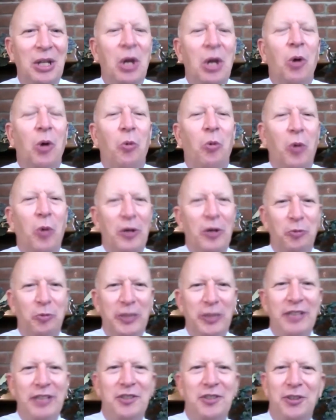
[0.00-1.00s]
What we
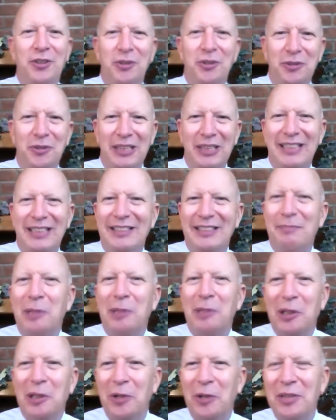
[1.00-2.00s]
do, in
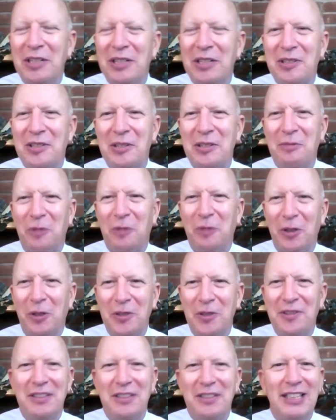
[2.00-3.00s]
Polonius's words
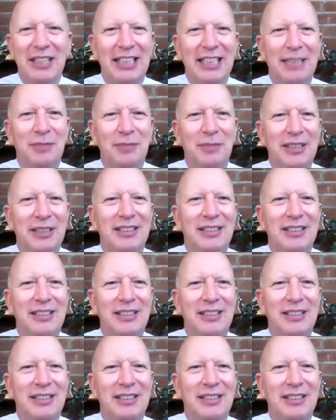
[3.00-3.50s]
in Hamlet,